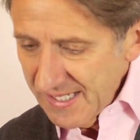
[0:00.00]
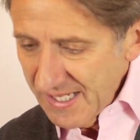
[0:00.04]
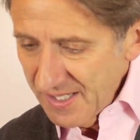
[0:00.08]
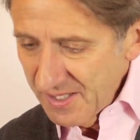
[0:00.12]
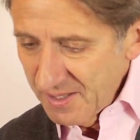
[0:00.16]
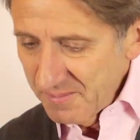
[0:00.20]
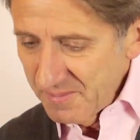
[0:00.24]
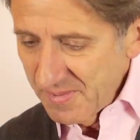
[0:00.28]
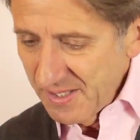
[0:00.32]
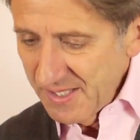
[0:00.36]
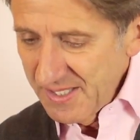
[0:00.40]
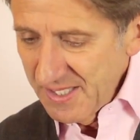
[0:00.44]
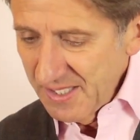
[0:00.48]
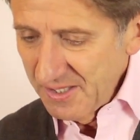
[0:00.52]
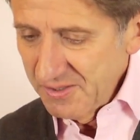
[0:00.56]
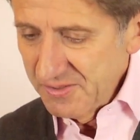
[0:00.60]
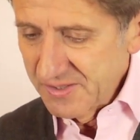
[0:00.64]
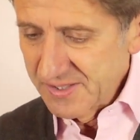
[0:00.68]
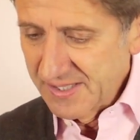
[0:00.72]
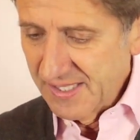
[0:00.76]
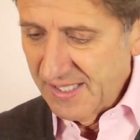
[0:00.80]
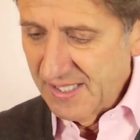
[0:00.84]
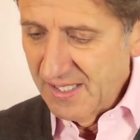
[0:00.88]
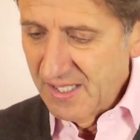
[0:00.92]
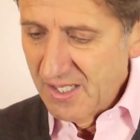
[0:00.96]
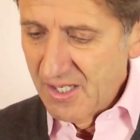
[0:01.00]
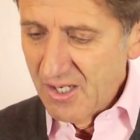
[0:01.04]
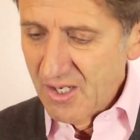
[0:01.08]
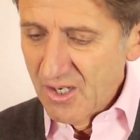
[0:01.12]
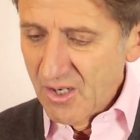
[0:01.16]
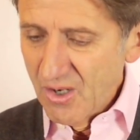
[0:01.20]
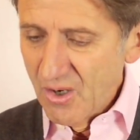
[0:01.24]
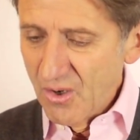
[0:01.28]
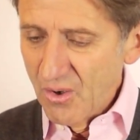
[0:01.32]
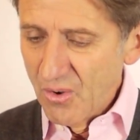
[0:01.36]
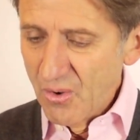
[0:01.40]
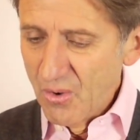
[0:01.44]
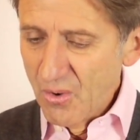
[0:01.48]
down at my notes here,
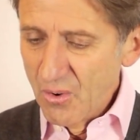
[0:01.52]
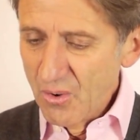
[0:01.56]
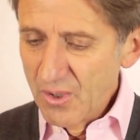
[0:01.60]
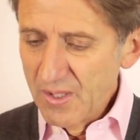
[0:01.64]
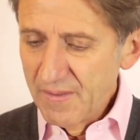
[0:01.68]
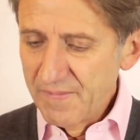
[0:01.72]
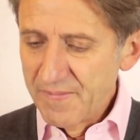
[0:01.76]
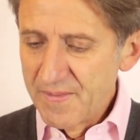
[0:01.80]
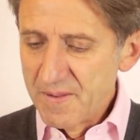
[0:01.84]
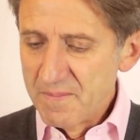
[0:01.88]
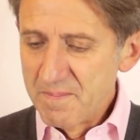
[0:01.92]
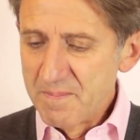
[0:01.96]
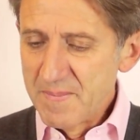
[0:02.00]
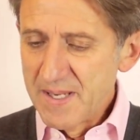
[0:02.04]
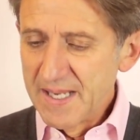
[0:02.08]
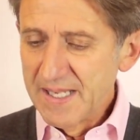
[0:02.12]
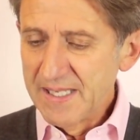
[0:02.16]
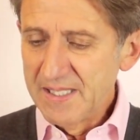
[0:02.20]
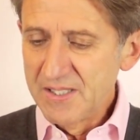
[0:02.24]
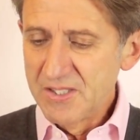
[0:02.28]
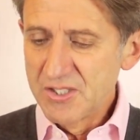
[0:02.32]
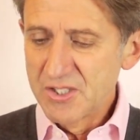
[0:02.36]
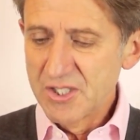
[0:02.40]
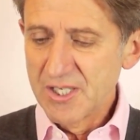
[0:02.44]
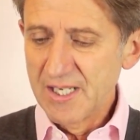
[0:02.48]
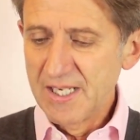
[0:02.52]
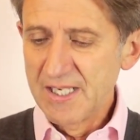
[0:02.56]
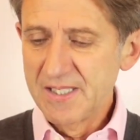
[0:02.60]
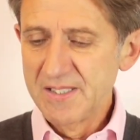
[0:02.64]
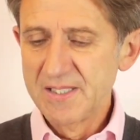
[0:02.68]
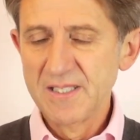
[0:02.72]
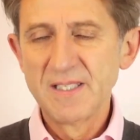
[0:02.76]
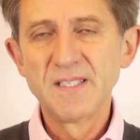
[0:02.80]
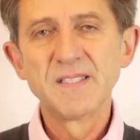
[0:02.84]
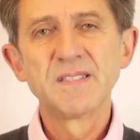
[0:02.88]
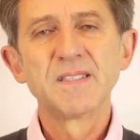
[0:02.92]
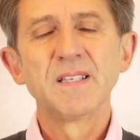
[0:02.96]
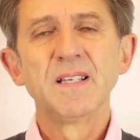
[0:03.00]
all of the main
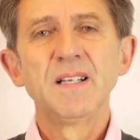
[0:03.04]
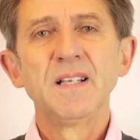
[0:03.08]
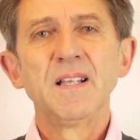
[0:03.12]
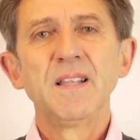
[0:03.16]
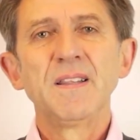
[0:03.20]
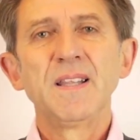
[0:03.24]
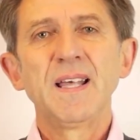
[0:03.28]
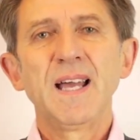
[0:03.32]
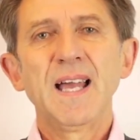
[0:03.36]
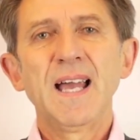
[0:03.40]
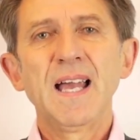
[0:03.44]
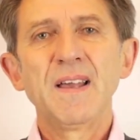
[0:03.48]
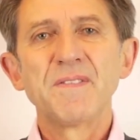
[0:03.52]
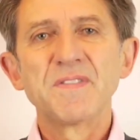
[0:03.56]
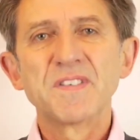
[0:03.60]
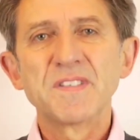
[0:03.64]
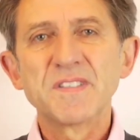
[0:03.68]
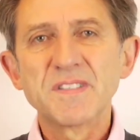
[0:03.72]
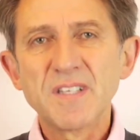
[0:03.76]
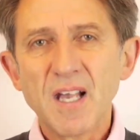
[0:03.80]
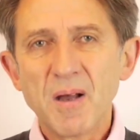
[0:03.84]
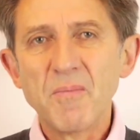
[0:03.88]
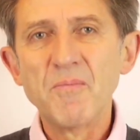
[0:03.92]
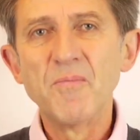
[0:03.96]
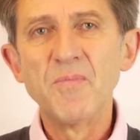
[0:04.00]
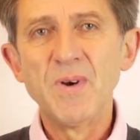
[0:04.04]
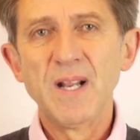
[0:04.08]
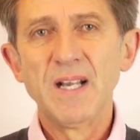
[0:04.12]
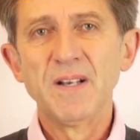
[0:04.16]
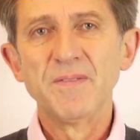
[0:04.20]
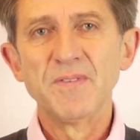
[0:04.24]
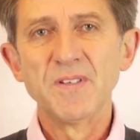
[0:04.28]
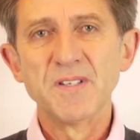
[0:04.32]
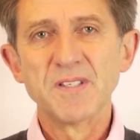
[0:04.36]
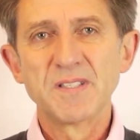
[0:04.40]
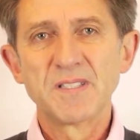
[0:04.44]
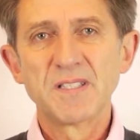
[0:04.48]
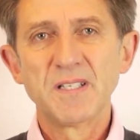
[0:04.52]
changes that have some
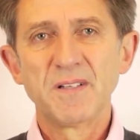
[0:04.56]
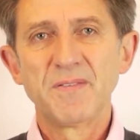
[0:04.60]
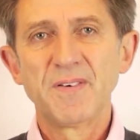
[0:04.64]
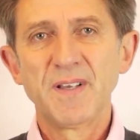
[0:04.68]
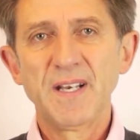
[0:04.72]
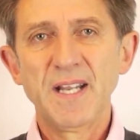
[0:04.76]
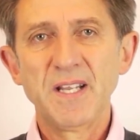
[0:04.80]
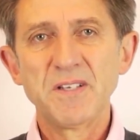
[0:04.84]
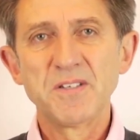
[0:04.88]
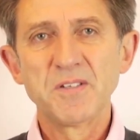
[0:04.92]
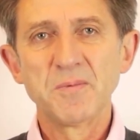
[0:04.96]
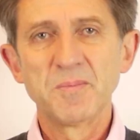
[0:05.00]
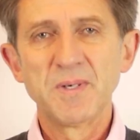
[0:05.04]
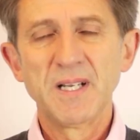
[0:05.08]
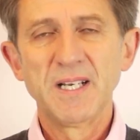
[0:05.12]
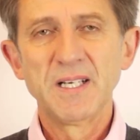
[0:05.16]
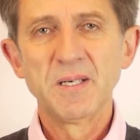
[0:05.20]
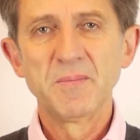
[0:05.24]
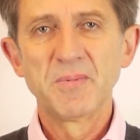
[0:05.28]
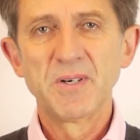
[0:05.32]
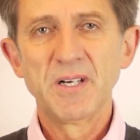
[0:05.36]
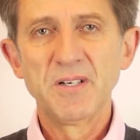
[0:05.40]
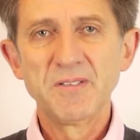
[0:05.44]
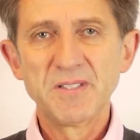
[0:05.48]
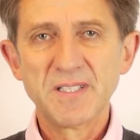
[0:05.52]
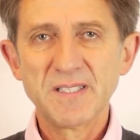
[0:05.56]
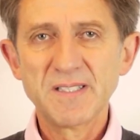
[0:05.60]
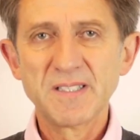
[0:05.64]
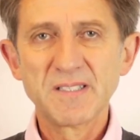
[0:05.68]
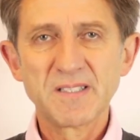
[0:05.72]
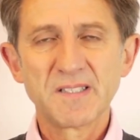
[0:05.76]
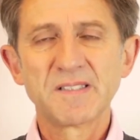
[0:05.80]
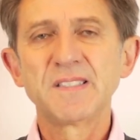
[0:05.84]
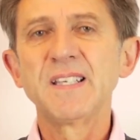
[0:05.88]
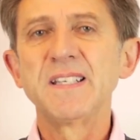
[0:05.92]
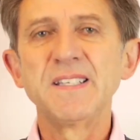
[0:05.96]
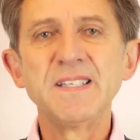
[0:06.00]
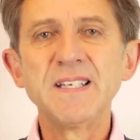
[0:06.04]
relevance to the financial planning process. As
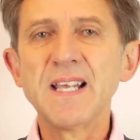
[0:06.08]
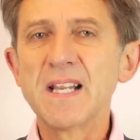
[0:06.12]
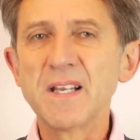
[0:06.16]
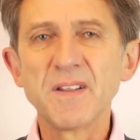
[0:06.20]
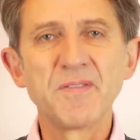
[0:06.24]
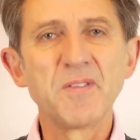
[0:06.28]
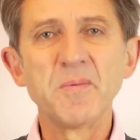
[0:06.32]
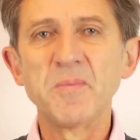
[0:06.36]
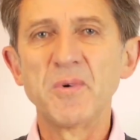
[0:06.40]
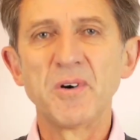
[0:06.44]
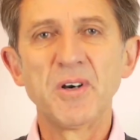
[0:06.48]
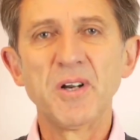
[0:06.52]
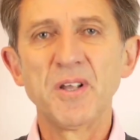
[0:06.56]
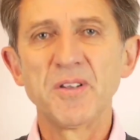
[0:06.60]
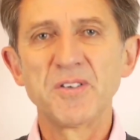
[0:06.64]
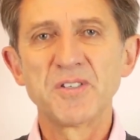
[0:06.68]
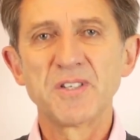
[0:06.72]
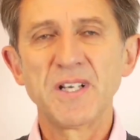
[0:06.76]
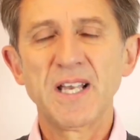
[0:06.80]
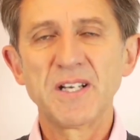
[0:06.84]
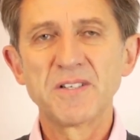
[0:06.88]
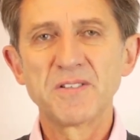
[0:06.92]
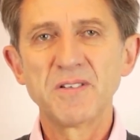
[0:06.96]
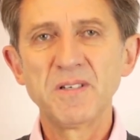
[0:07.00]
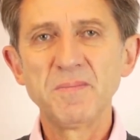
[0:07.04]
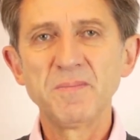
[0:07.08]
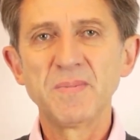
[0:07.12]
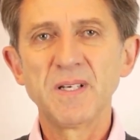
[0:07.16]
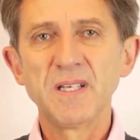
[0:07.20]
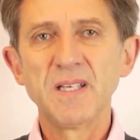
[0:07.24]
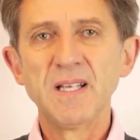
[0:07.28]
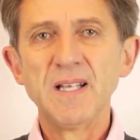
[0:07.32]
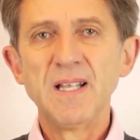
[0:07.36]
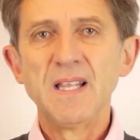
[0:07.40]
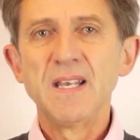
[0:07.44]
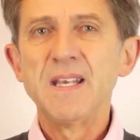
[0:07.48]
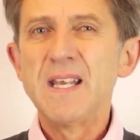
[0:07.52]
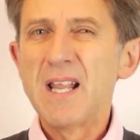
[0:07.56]
I said, none of them are earth-shattering,
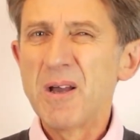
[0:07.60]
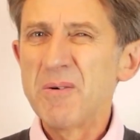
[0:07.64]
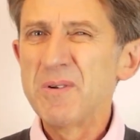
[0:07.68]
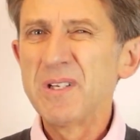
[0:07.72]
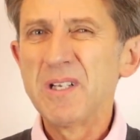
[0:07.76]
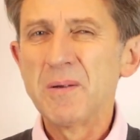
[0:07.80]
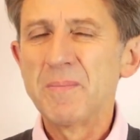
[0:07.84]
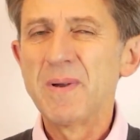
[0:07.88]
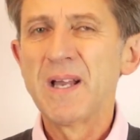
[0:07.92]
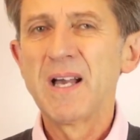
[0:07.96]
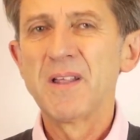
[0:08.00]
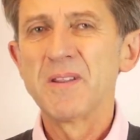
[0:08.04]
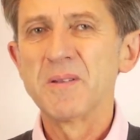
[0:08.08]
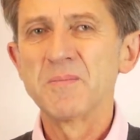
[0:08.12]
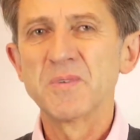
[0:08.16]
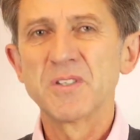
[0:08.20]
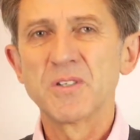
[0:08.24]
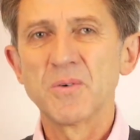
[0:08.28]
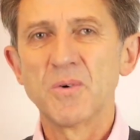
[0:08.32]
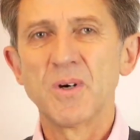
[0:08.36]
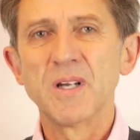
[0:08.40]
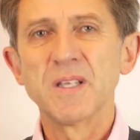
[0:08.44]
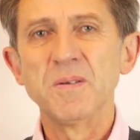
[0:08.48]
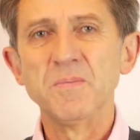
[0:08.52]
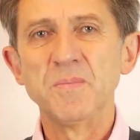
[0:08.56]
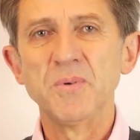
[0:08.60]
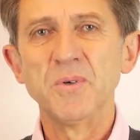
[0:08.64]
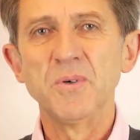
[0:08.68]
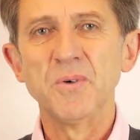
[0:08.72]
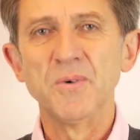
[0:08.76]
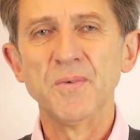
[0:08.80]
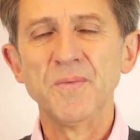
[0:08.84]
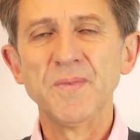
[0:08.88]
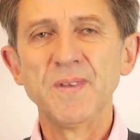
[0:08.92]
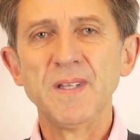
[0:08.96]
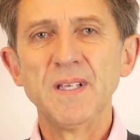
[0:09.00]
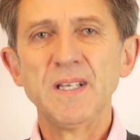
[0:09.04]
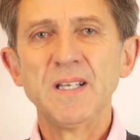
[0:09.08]
but knowing about them is quite
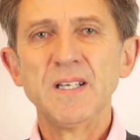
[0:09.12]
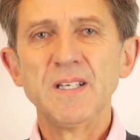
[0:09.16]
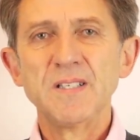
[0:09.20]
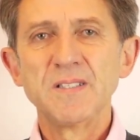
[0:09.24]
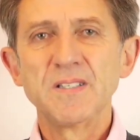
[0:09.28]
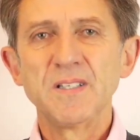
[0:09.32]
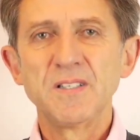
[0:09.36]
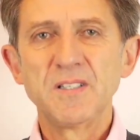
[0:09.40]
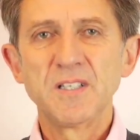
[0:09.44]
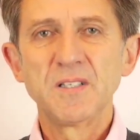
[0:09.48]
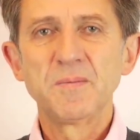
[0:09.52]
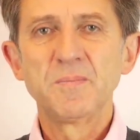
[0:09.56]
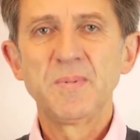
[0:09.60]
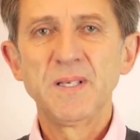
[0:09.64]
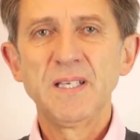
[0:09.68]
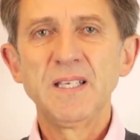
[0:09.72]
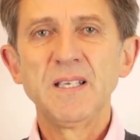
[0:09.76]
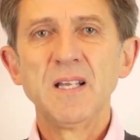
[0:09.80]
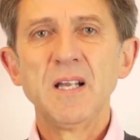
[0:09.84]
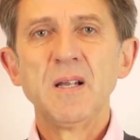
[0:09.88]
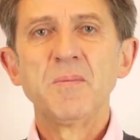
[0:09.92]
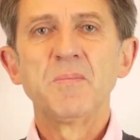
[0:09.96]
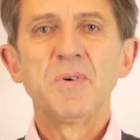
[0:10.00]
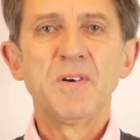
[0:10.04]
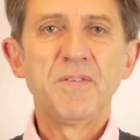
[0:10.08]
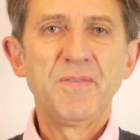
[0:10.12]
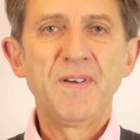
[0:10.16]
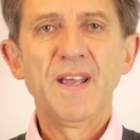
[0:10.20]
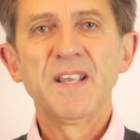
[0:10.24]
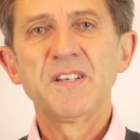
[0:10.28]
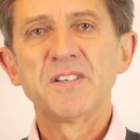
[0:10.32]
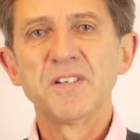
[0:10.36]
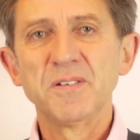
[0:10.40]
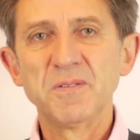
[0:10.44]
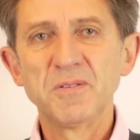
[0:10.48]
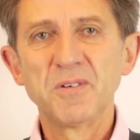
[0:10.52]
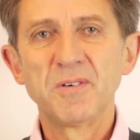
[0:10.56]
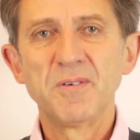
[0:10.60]
important, to just be
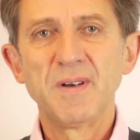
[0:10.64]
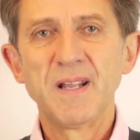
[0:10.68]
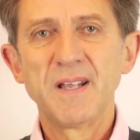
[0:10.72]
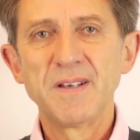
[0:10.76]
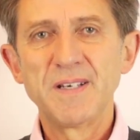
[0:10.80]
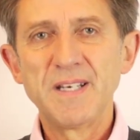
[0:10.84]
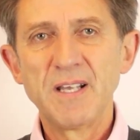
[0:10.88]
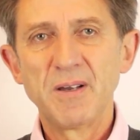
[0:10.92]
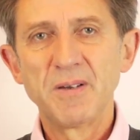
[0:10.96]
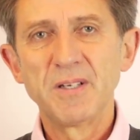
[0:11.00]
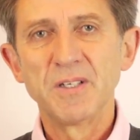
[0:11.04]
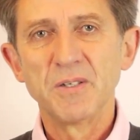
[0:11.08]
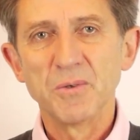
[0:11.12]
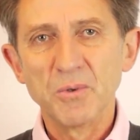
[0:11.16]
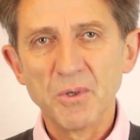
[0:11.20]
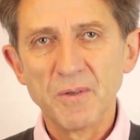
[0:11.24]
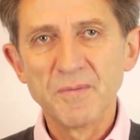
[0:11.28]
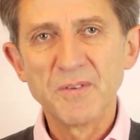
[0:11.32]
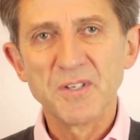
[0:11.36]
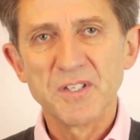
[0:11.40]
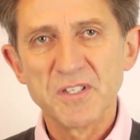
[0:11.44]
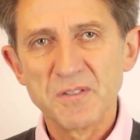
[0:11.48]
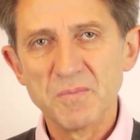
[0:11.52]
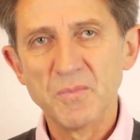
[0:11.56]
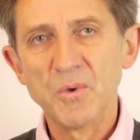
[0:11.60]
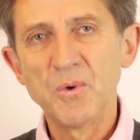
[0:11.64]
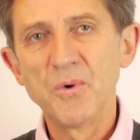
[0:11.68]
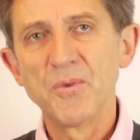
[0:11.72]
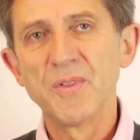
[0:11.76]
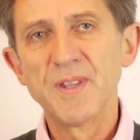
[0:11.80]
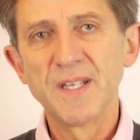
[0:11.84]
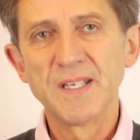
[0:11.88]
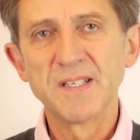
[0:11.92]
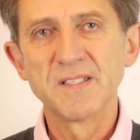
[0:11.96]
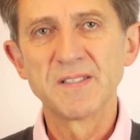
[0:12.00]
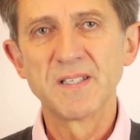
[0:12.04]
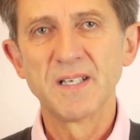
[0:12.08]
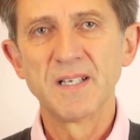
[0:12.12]
professional around knowing all of the small
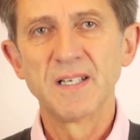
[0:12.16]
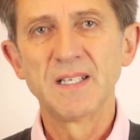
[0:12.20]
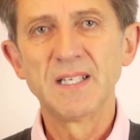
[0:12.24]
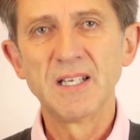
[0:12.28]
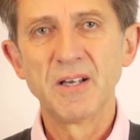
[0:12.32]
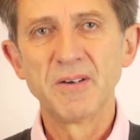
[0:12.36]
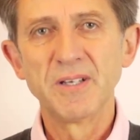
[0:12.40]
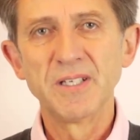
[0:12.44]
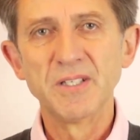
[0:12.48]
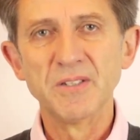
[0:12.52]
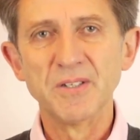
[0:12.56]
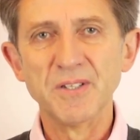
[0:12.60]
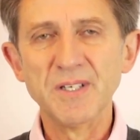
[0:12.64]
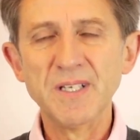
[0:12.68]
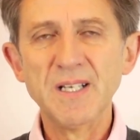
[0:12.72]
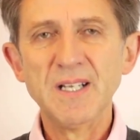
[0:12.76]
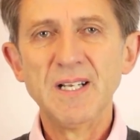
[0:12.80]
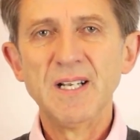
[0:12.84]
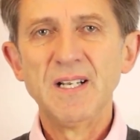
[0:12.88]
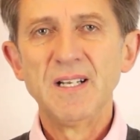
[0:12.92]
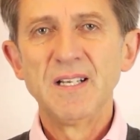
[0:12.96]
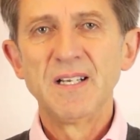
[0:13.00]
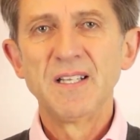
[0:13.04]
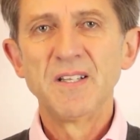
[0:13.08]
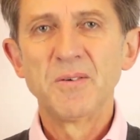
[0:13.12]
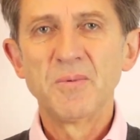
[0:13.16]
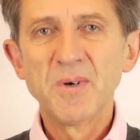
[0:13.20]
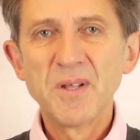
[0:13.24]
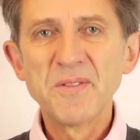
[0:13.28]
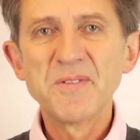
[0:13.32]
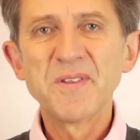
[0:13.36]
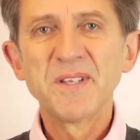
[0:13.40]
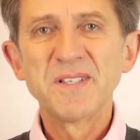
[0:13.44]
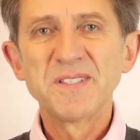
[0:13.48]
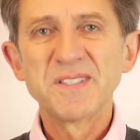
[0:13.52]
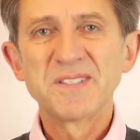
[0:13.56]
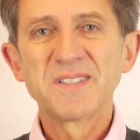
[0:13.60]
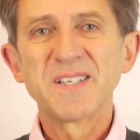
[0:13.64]
things that are going on. And the one
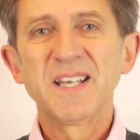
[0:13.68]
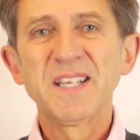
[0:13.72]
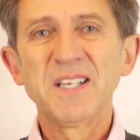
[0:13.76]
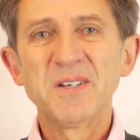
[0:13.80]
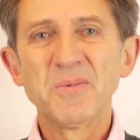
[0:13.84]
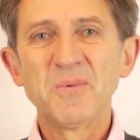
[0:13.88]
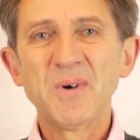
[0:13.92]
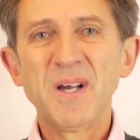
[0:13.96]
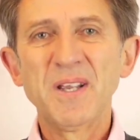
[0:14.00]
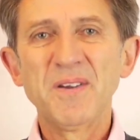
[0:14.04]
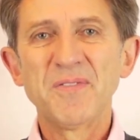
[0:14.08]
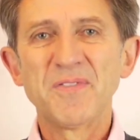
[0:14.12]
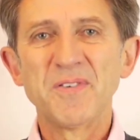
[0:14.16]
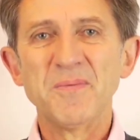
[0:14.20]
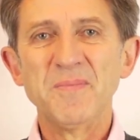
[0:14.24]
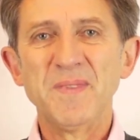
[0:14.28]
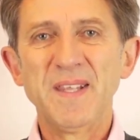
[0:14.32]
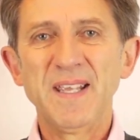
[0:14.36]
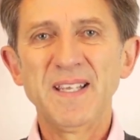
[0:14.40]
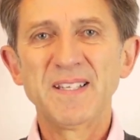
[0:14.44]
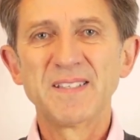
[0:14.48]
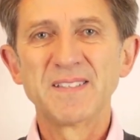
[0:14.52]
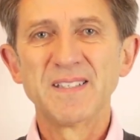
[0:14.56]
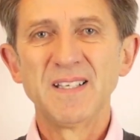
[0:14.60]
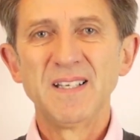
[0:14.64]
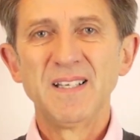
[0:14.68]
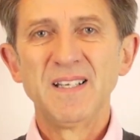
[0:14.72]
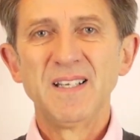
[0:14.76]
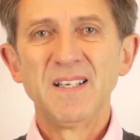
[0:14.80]
thing to take away from this